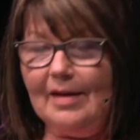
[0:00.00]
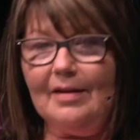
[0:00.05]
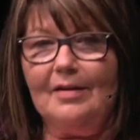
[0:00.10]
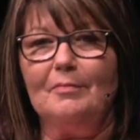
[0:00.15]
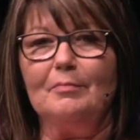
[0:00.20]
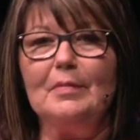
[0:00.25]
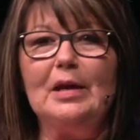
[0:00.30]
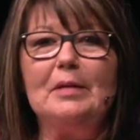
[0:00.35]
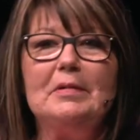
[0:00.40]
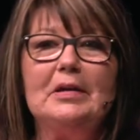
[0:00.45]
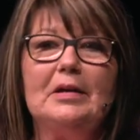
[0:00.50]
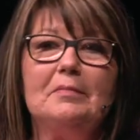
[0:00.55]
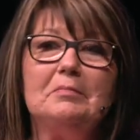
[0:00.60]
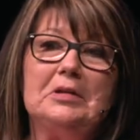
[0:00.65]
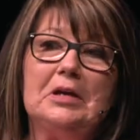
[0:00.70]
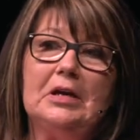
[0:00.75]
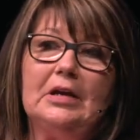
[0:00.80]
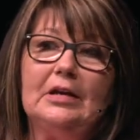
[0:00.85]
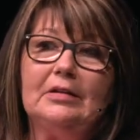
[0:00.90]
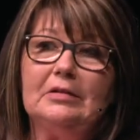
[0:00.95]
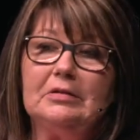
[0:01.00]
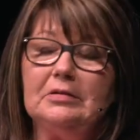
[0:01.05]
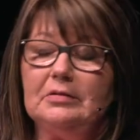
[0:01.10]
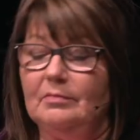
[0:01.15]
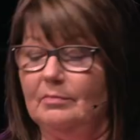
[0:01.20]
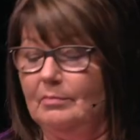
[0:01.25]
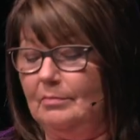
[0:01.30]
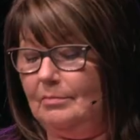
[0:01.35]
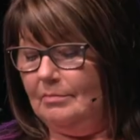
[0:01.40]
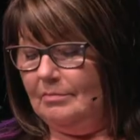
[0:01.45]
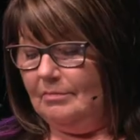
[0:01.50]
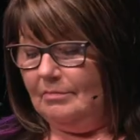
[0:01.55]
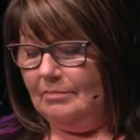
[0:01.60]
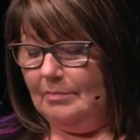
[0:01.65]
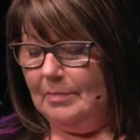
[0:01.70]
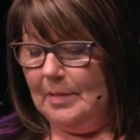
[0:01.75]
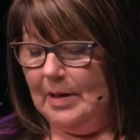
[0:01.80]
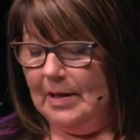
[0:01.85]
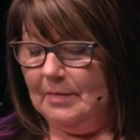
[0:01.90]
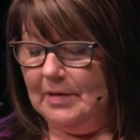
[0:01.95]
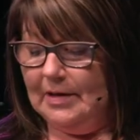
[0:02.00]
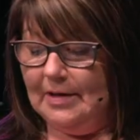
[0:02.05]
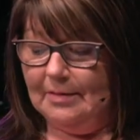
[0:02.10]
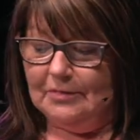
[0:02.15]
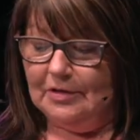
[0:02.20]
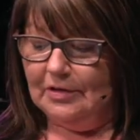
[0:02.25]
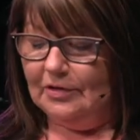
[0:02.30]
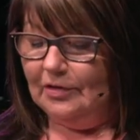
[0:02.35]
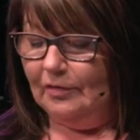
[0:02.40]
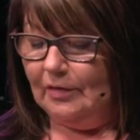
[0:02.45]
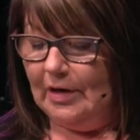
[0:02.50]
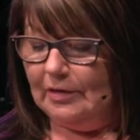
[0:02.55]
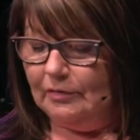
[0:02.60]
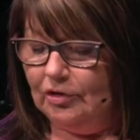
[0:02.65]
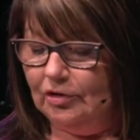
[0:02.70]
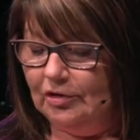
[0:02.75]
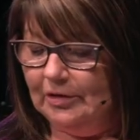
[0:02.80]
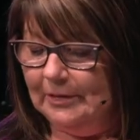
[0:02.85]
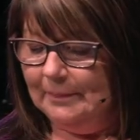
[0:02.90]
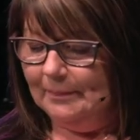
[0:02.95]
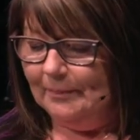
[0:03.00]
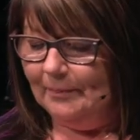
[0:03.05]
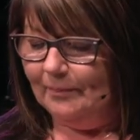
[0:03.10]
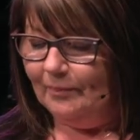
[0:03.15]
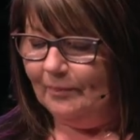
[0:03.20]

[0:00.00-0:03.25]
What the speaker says: Maybe I'm tired, maybe I'm just grouchy.